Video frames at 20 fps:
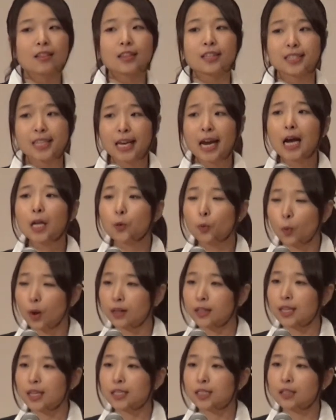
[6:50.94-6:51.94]
The second
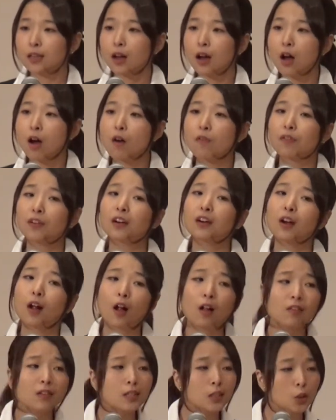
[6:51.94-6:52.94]
one is for
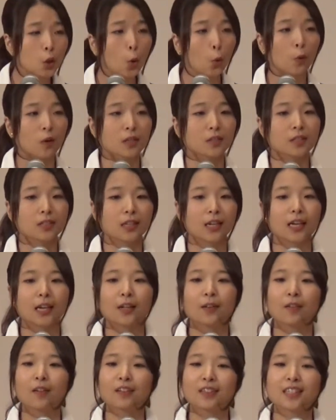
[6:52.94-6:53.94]
all stores,
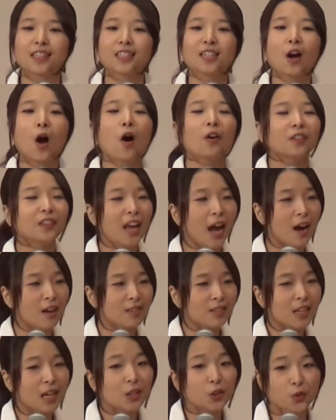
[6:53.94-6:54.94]
including
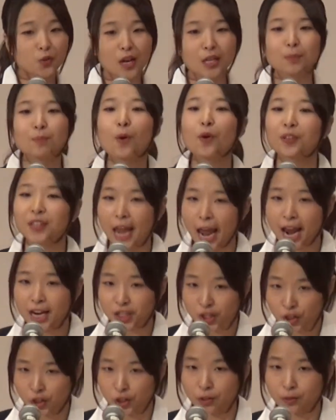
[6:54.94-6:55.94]
hotels and
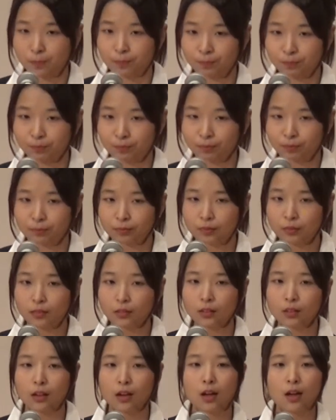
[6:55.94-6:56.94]
transportation.
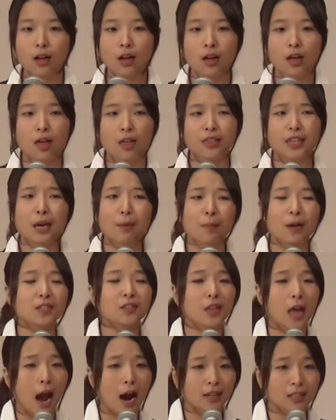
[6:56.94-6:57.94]
They
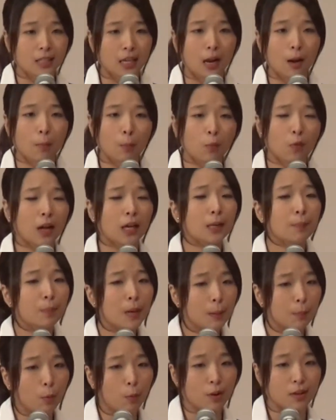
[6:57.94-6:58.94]
must accept blind
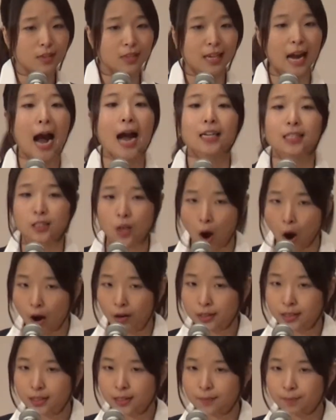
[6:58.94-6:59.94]
people with guide
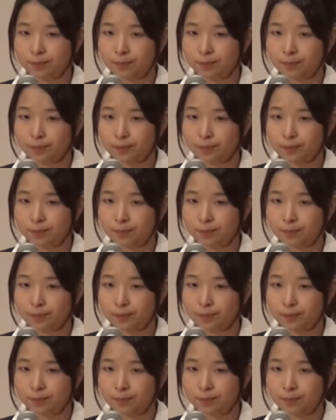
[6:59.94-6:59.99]
dogs.